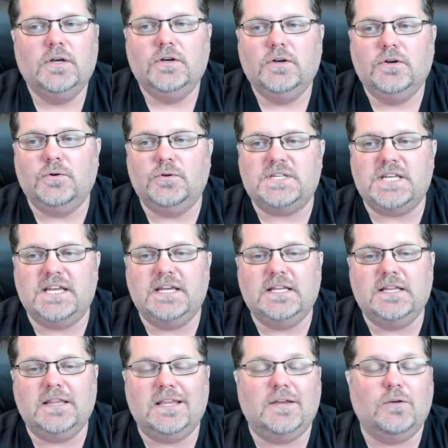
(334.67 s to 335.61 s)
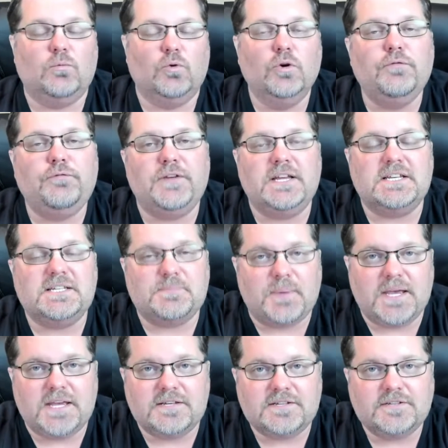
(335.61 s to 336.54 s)
who's in the roofing
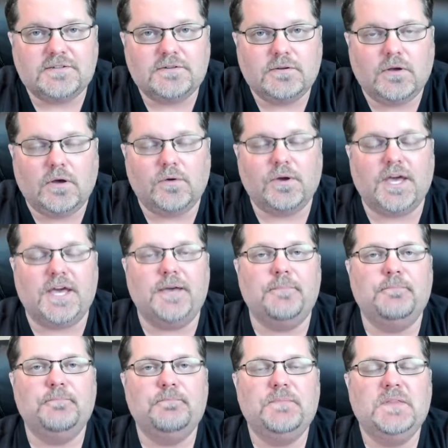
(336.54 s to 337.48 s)
space. Okay.